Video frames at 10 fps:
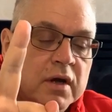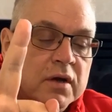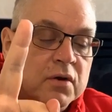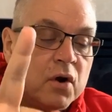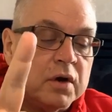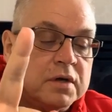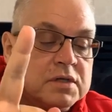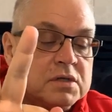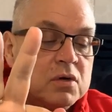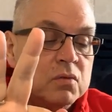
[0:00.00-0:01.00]

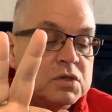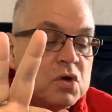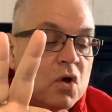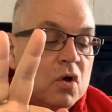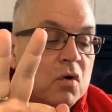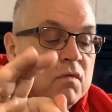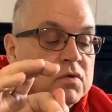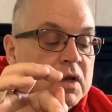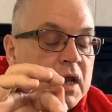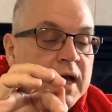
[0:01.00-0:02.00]
darkness was all over
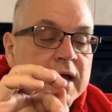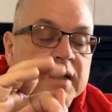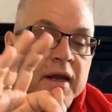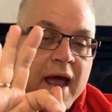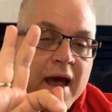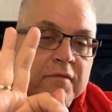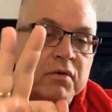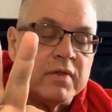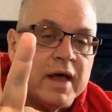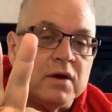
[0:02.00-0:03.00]
the land, and after
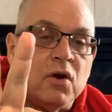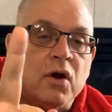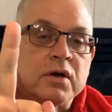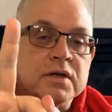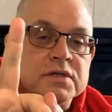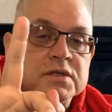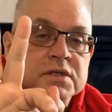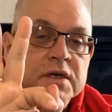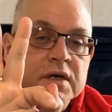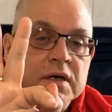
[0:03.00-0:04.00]
that darkness,
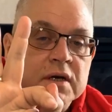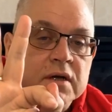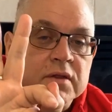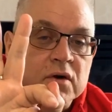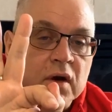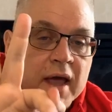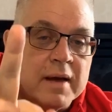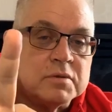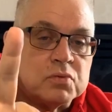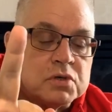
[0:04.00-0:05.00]
their
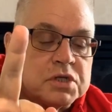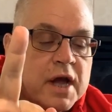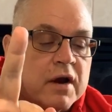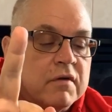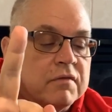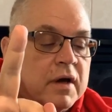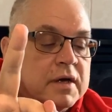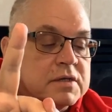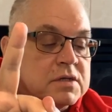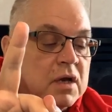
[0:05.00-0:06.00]
lambs were
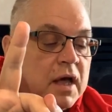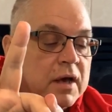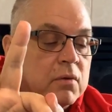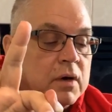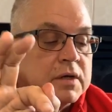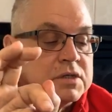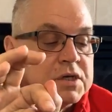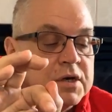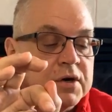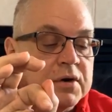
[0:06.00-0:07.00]
sacrificed. Likewise
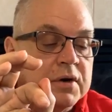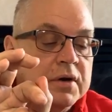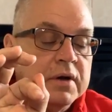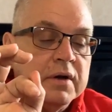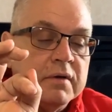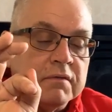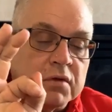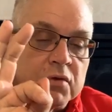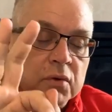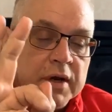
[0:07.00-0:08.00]
here, for
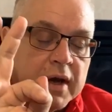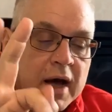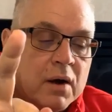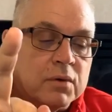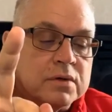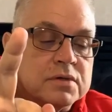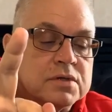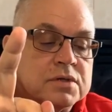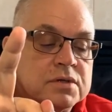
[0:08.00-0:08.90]
3 hours,